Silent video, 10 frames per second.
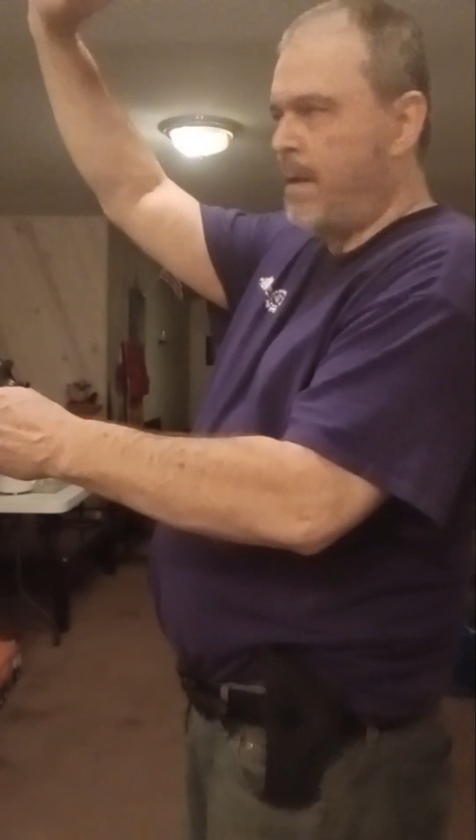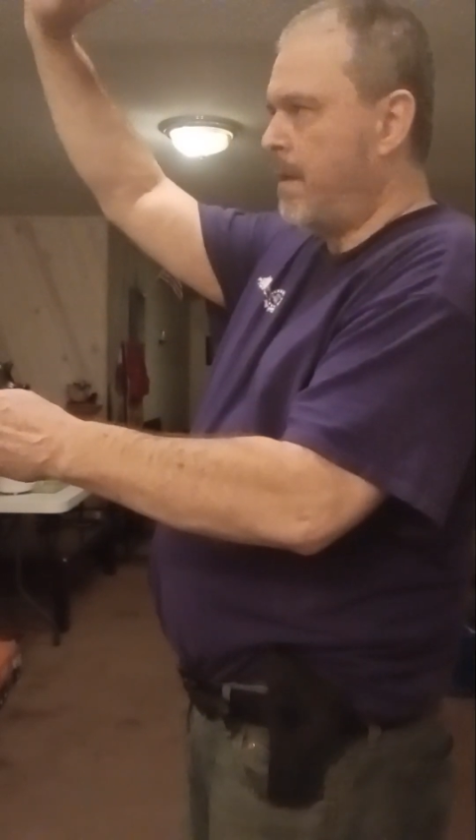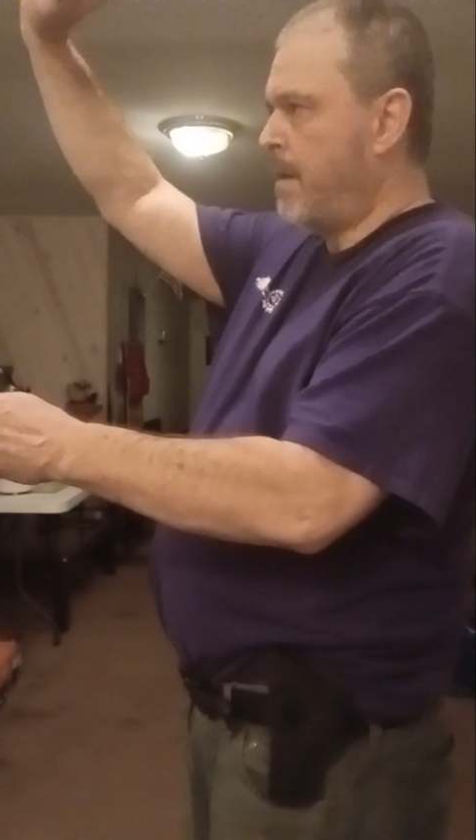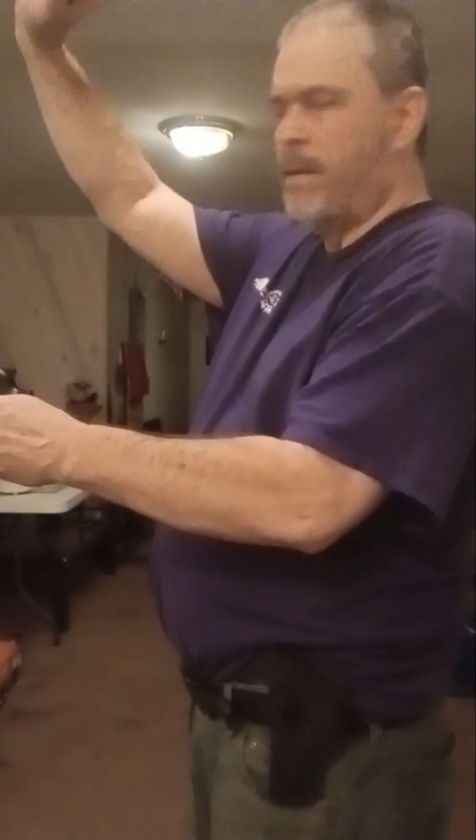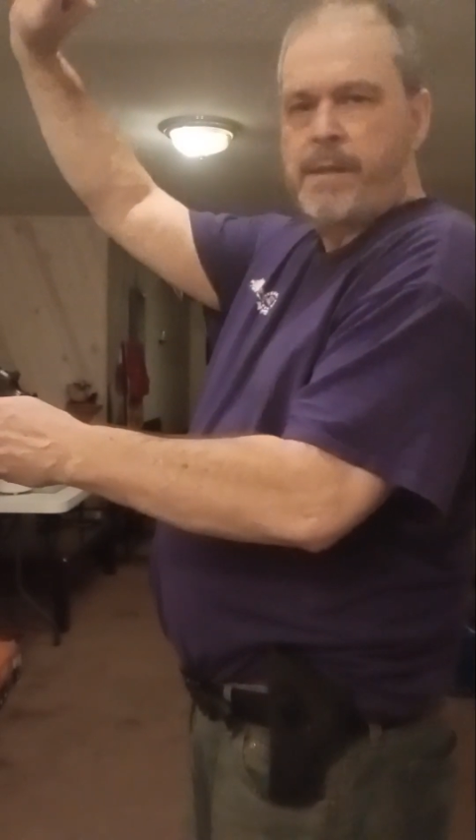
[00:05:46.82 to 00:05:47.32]

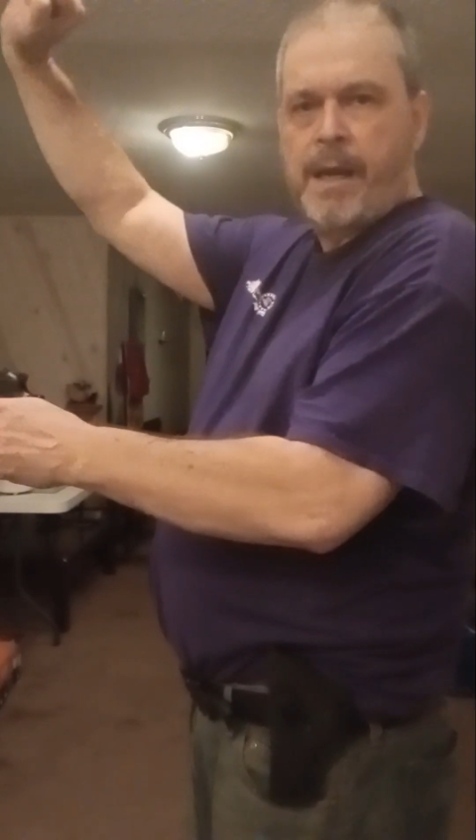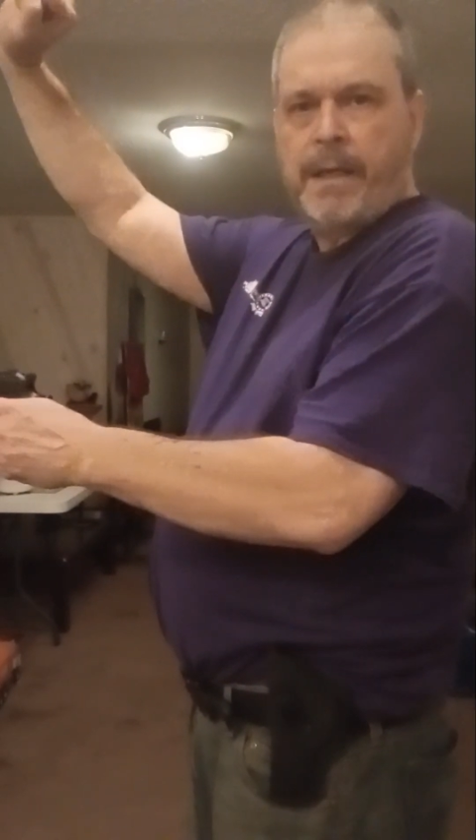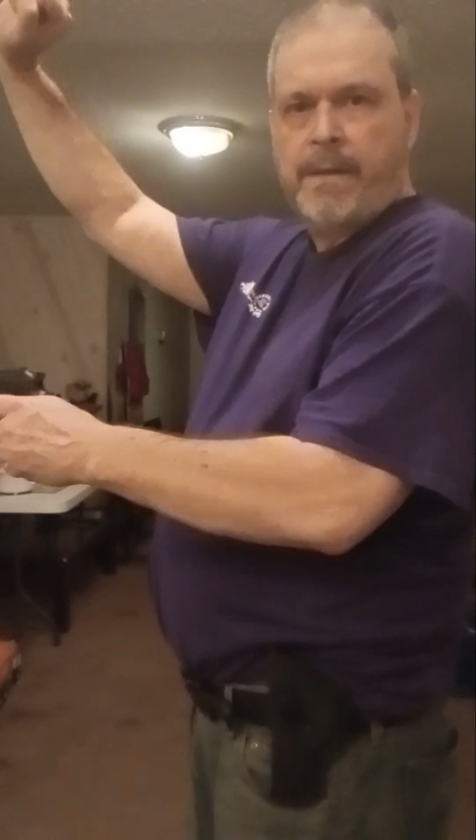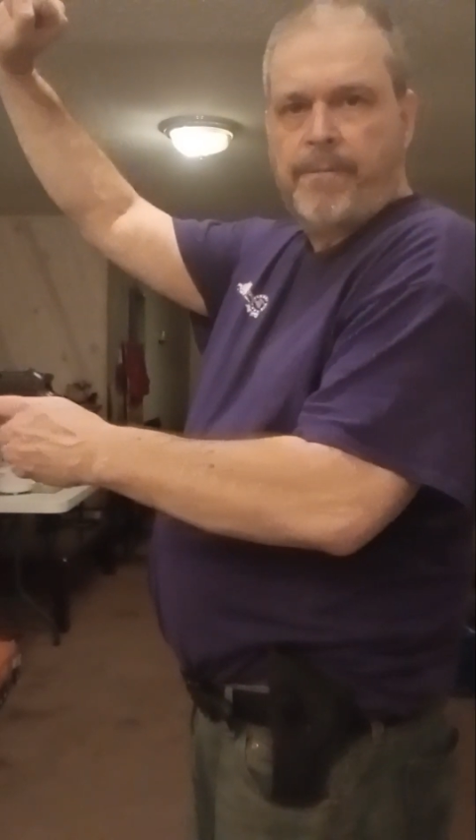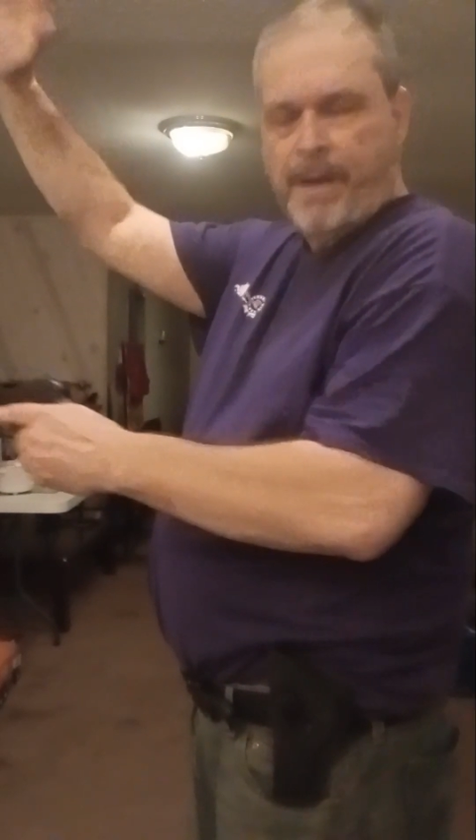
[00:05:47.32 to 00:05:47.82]
See, I
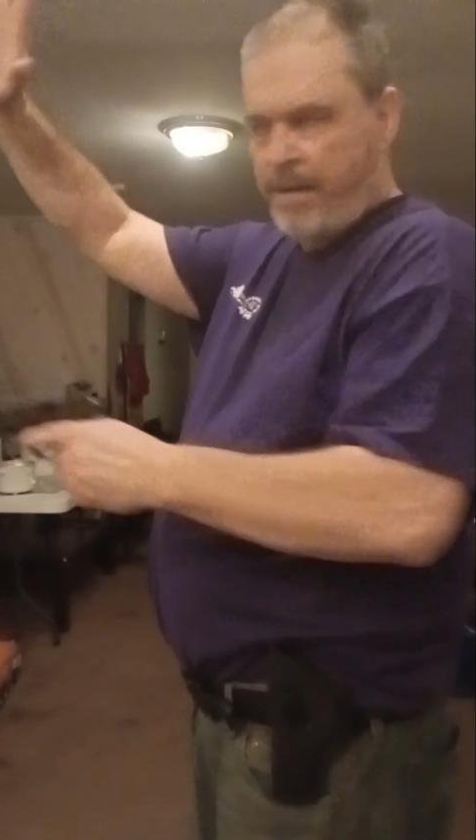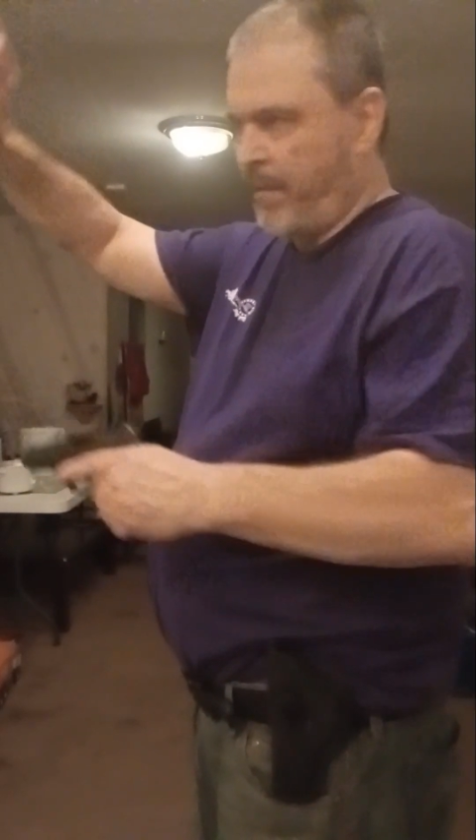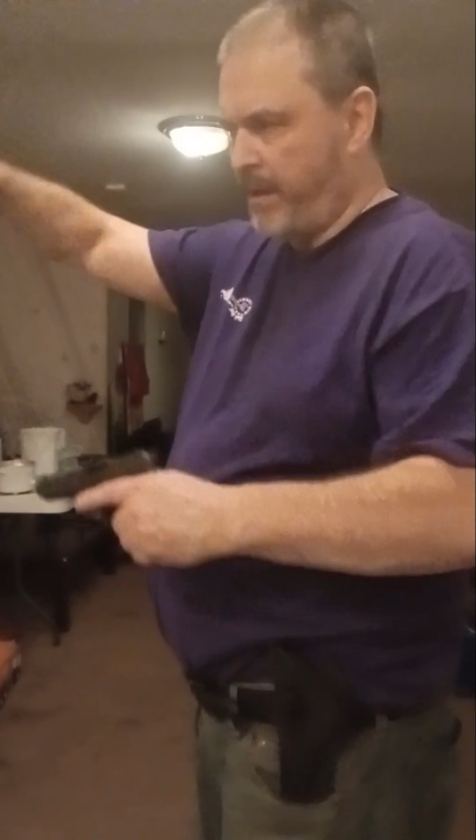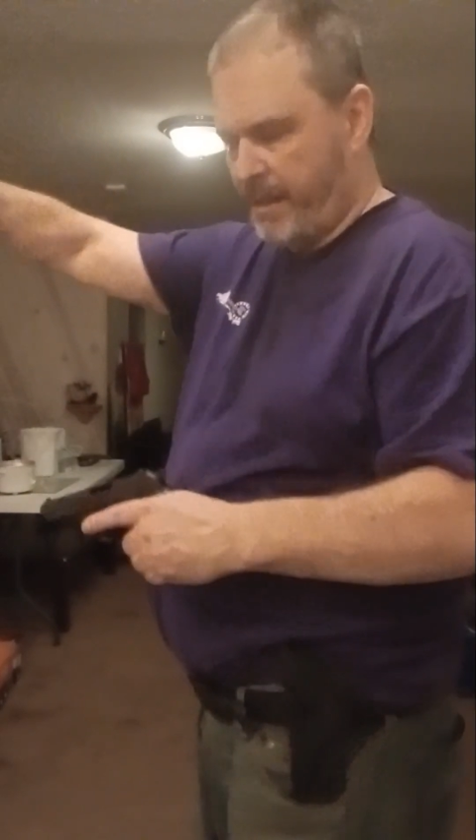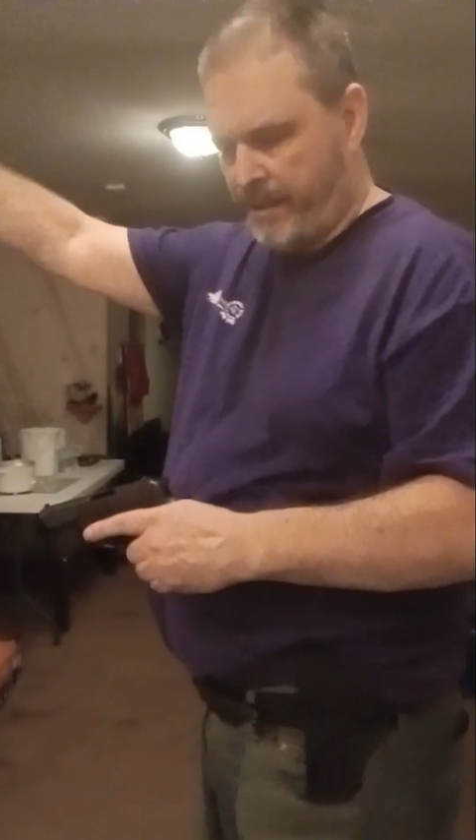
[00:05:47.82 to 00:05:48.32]
can fight
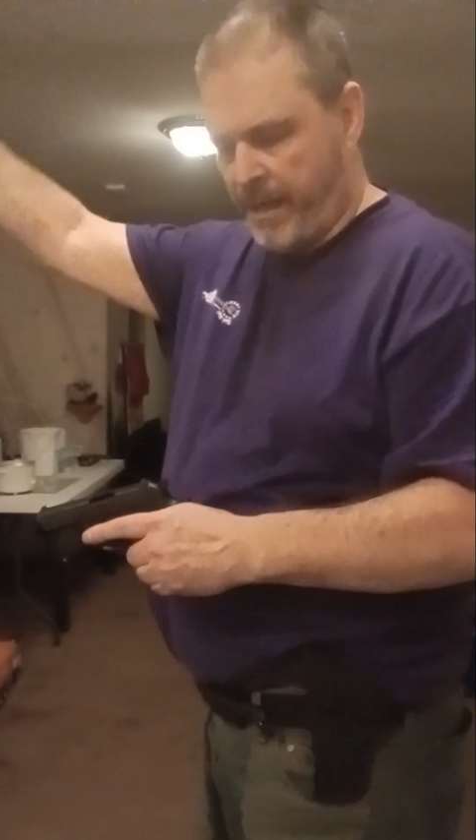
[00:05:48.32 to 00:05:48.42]
with this